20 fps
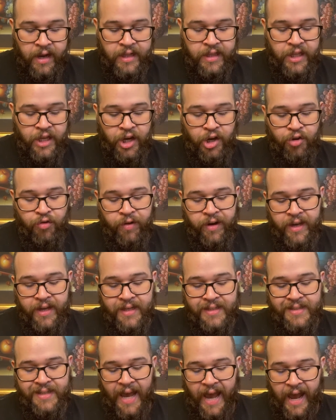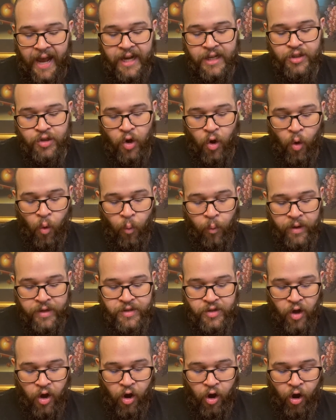The ingredients, as
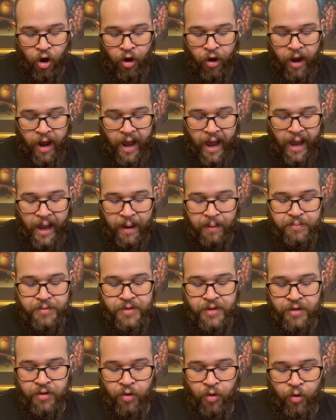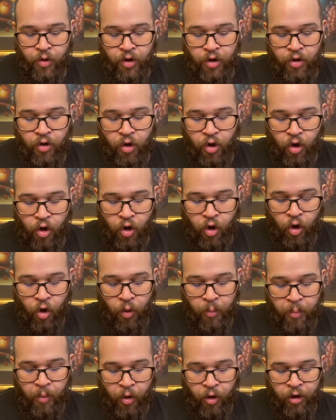always, are absinthe oil,
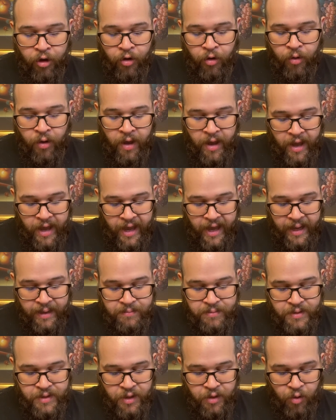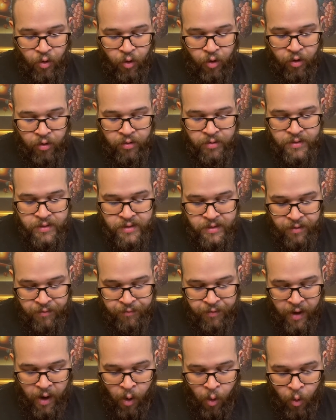jojoba oil, hemp seed oil,
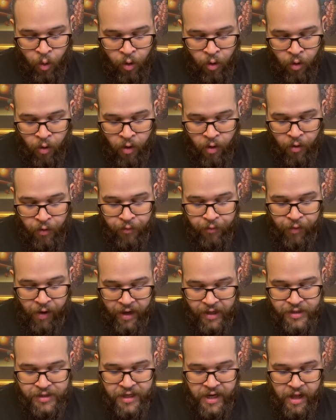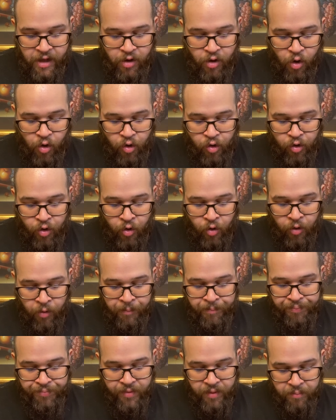sunflower oil, fractionated coconut
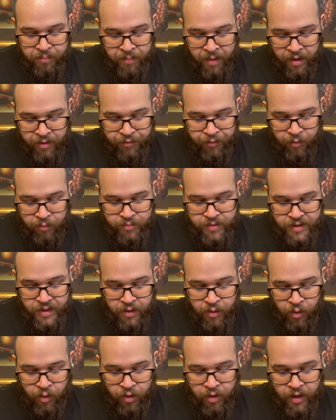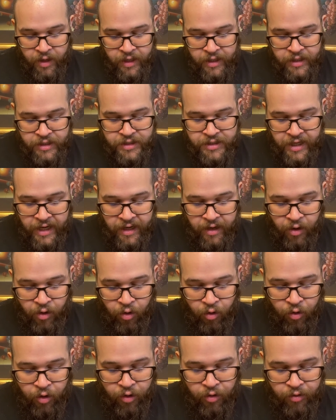oil, metal foam seed oil, Shayna
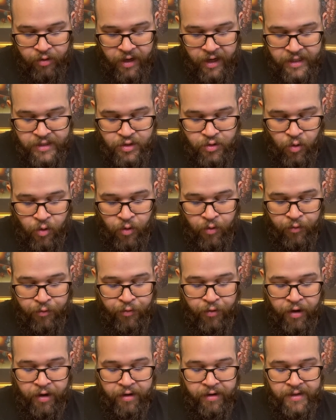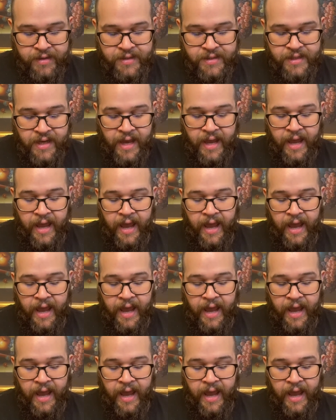oil, castor oil fragrance.